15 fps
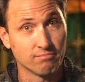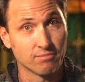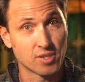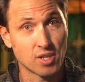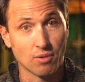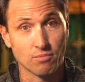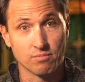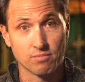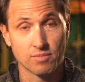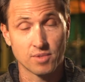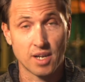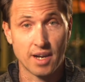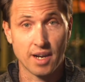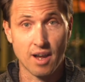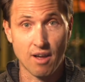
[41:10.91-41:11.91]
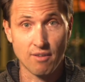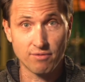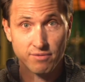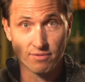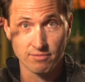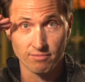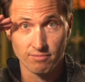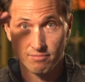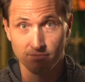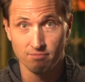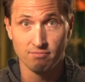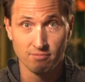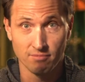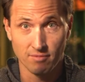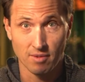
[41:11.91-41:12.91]
So, signing off,
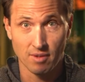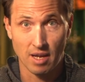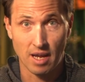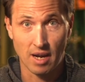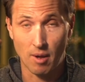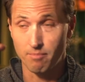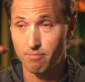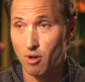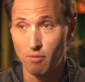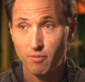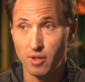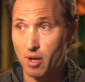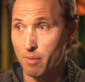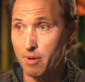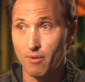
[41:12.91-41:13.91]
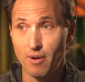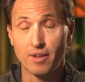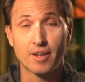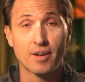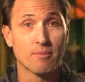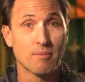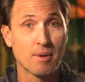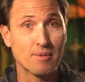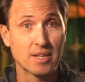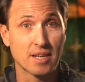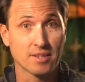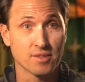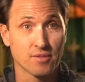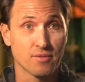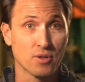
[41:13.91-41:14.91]
and hopefully I'll be around later maybe to
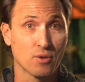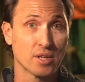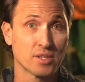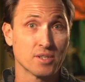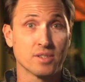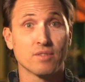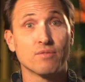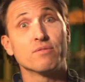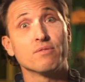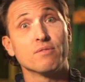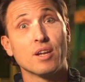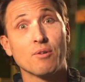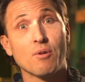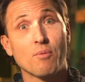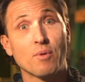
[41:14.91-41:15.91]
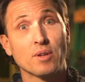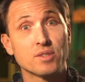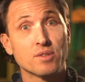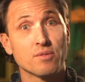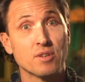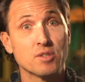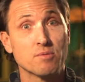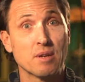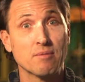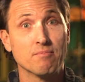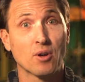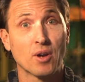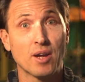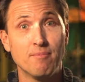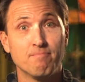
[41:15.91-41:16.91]
answer a few questions if anyone wants to reach me.
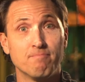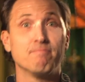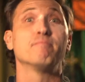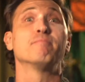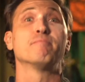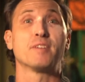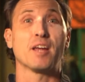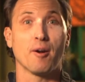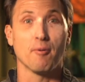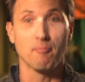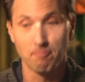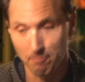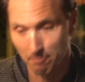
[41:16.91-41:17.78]
Okay? Take care.